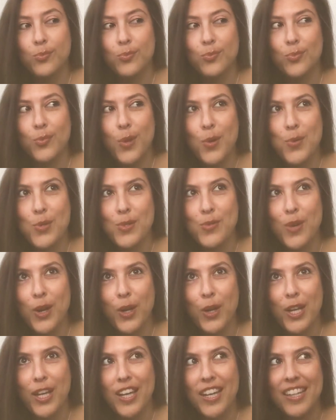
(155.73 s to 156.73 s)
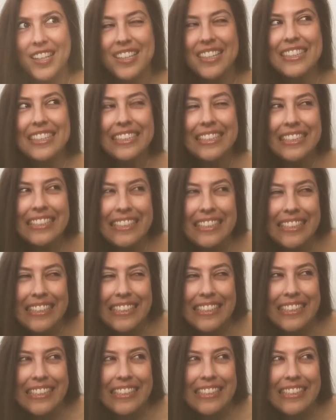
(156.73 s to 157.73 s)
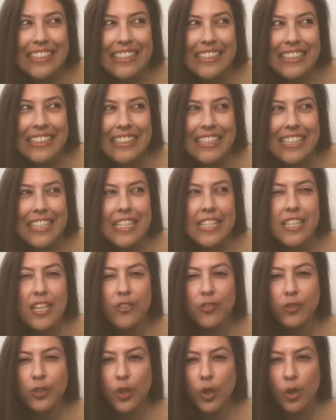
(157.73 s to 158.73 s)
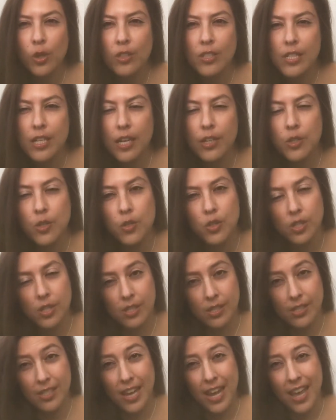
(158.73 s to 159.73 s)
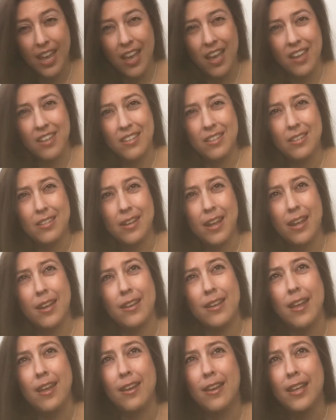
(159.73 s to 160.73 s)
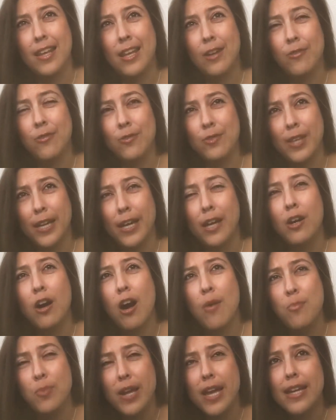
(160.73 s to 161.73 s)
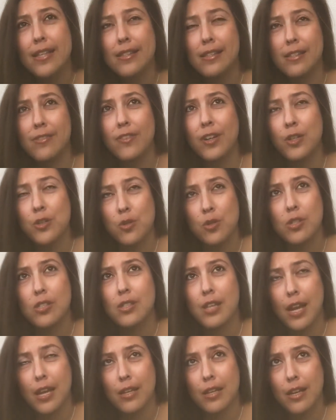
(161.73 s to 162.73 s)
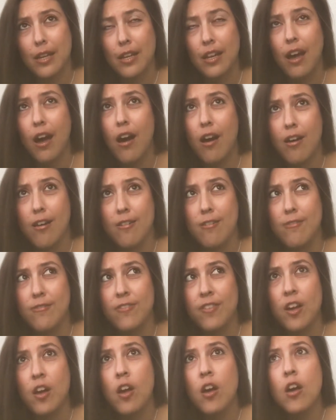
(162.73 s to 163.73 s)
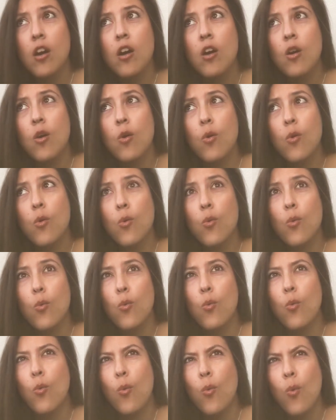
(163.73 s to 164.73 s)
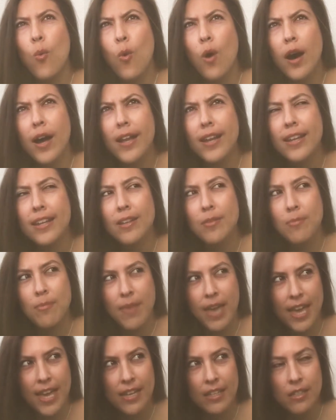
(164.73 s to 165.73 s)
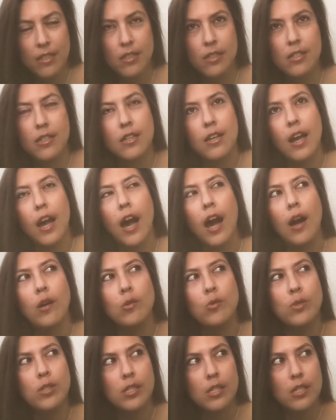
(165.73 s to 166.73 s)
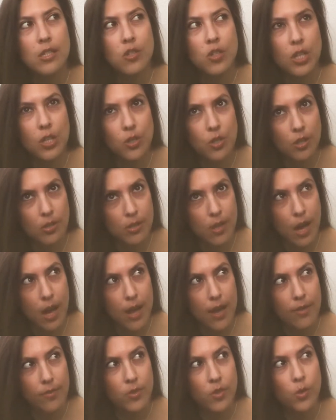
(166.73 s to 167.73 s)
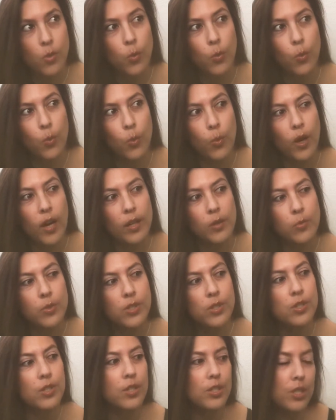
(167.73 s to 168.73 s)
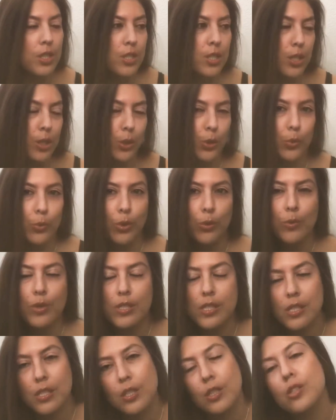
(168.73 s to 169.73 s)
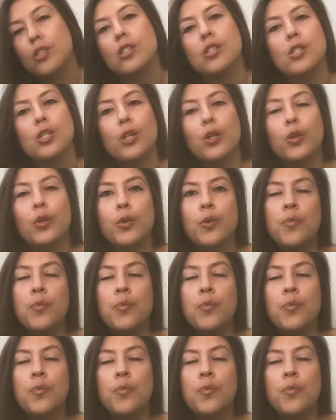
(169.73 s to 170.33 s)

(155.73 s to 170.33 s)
It was very difficult to understand and get a comprehensive understanding of what it meant, how it was going to change our lives, what was good to do, what wasn't good to do.